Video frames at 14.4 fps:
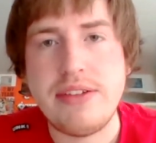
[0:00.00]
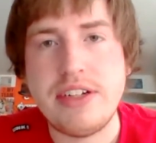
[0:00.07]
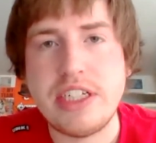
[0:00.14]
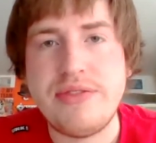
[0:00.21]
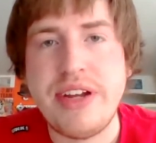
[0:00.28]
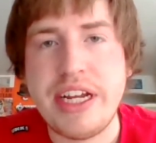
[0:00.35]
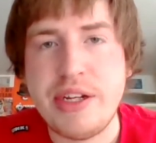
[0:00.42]

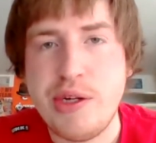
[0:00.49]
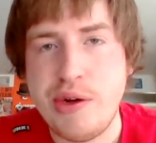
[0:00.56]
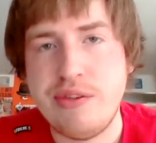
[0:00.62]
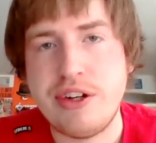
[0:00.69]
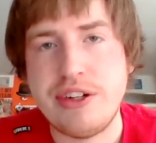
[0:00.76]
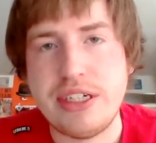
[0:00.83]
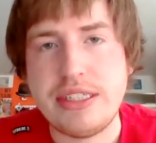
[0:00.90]
there's
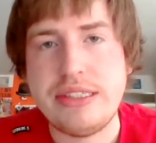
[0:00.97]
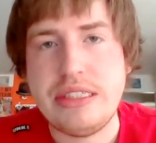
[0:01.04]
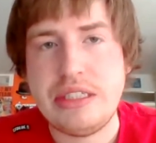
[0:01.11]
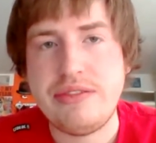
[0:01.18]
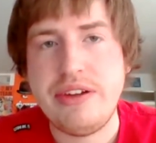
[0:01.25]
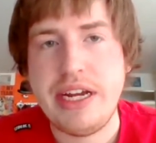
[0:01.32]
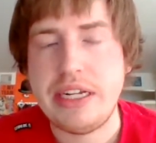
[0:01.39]
Vancouver
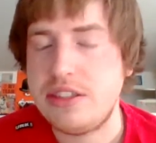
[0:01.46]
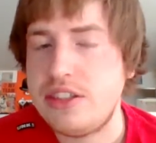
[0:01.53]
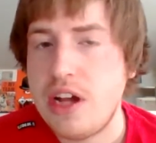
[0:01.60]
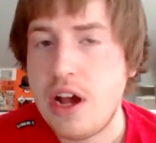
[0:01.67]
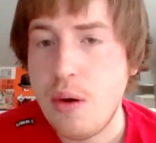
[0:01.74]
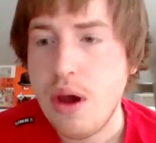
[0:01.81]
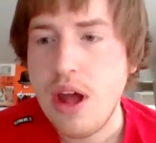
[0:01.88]
Grizzlies fans.
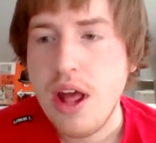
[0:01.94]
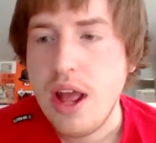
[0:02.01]
So